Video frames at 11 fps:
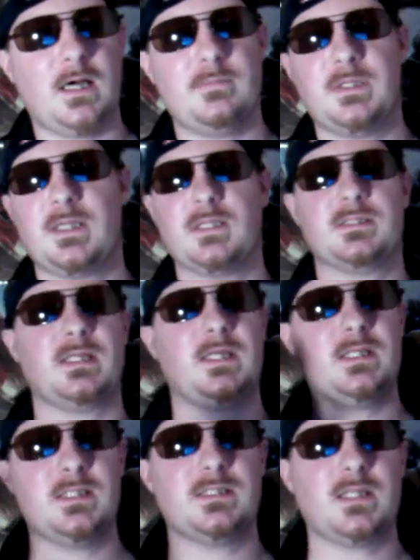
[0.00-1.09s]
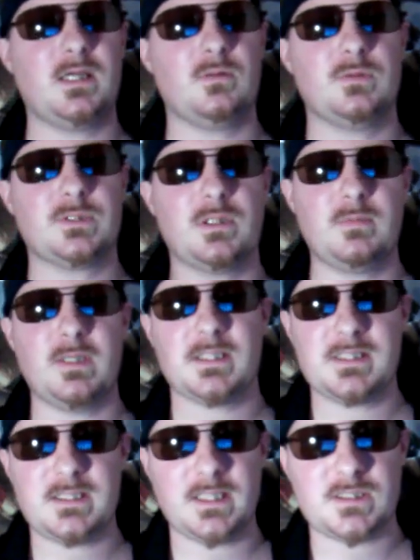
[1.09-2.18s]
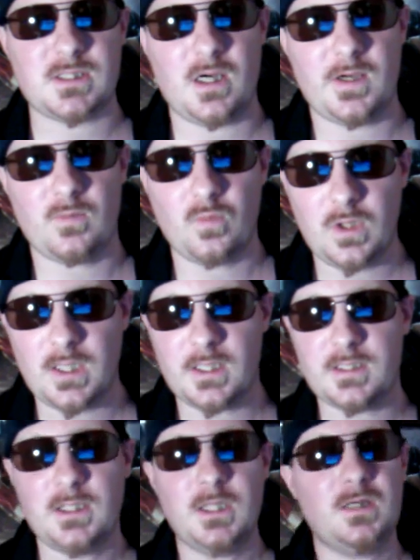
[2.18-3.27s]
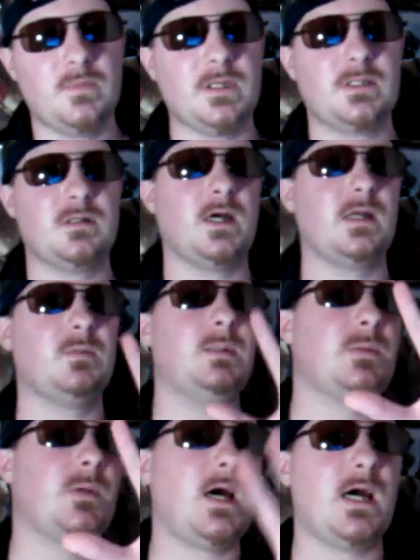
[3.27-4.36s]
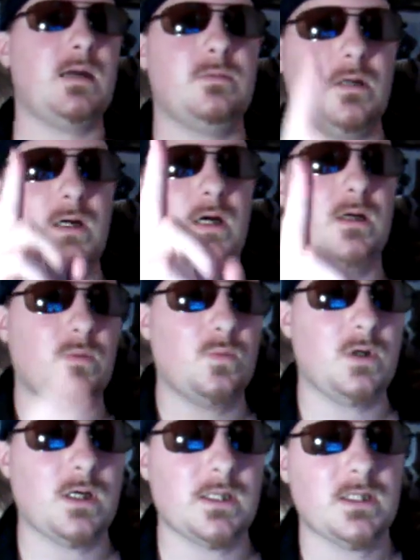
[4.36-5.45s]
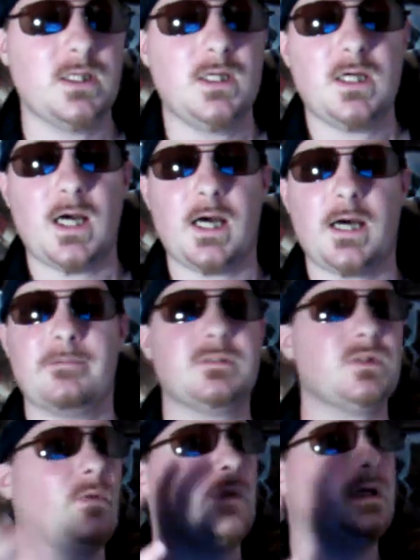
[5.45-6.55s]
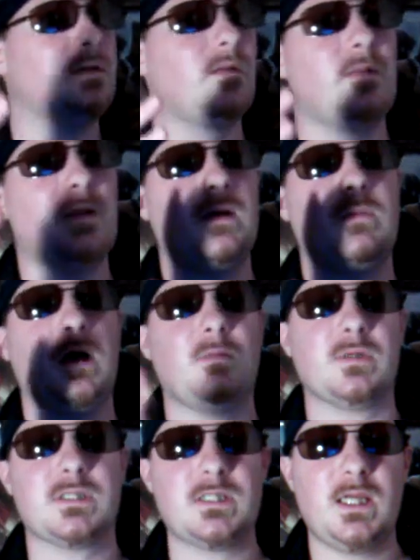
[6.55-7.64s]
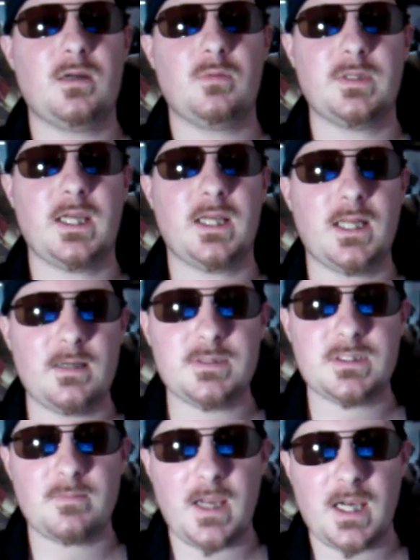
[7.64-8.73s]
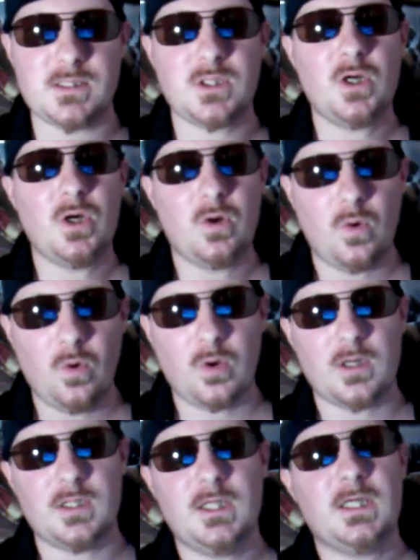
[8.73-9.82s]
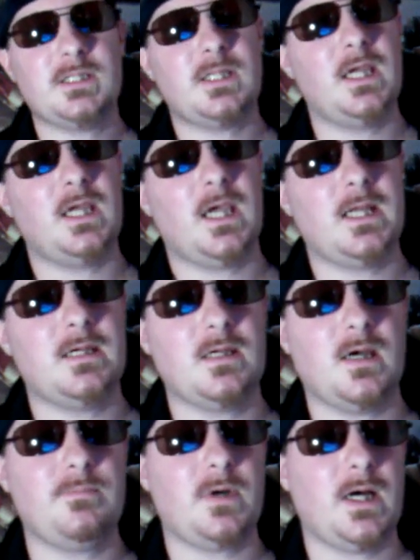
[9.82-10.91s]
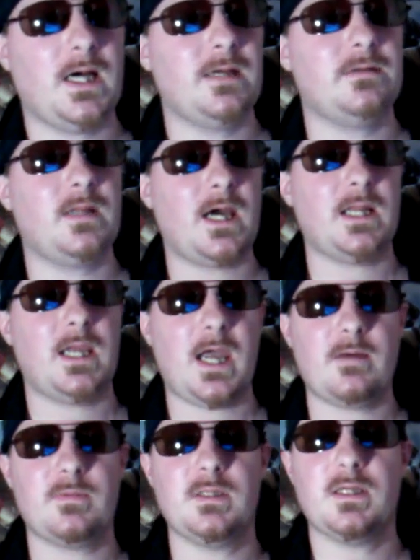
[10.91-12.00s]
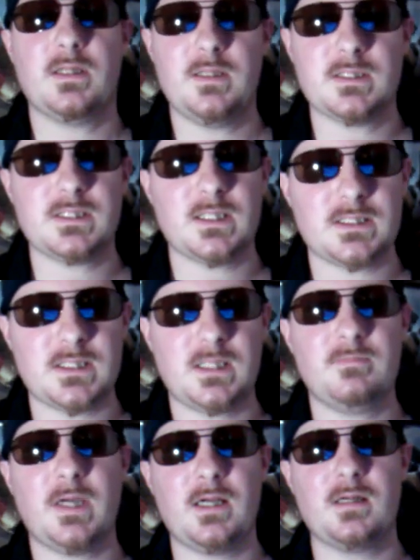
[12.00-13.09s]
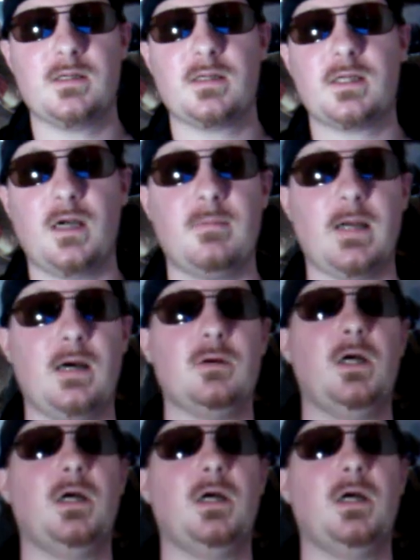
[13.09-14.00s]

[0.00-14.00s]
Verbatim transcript: because they did say it was going to be a 6-on-1, but it turned out to be 5-on-1. So either they made a mistake when they announced the match, or they ended up not having the 6th competitor come out